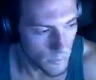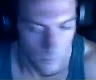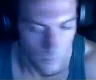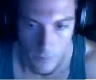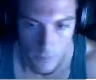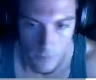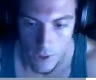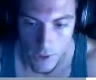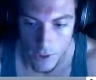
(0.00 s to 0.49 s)

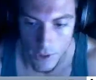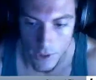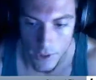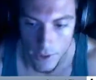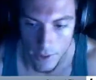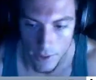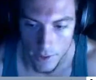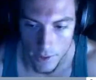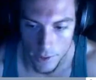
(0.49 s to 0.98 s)
Yeah, if
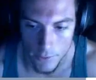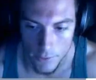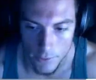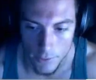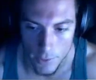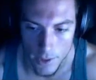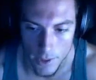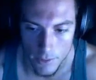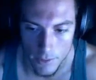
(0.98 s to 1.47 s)

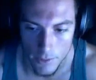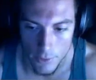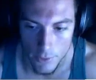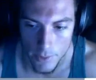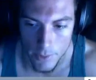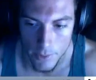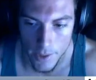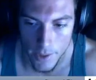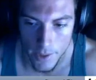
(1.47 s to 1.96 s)
your
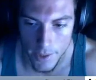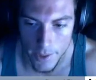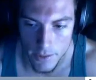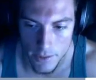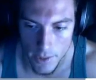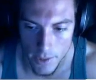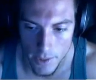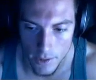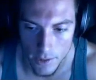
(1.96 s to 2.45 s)
max mana
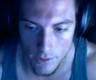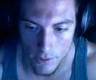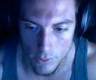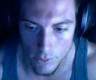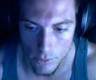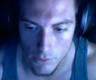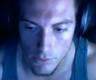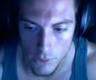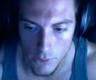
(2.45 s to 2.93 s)
is really
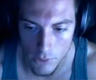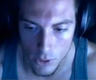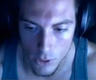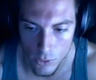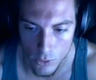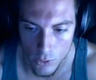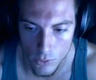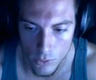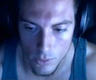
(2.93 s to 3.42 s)
low,
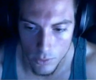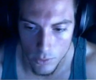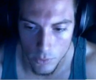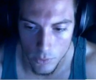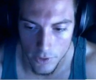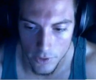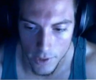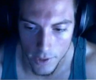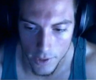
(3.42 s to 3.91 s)
what's going to
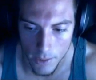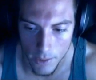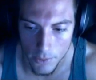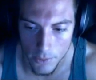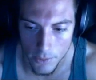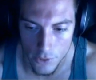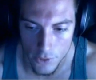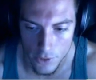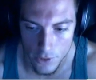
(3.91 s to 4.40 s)
happen is you're going to
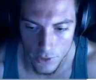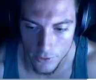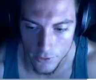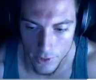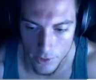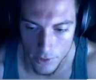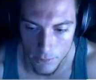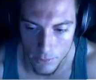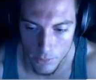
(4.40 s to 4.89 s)
see it
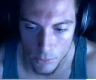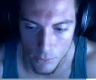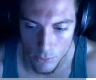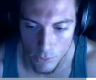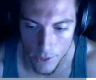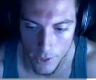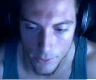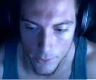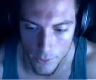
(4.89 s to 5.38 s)
pull down
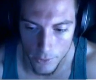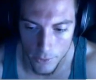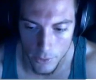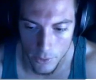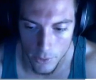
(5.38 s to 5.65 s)
really quick.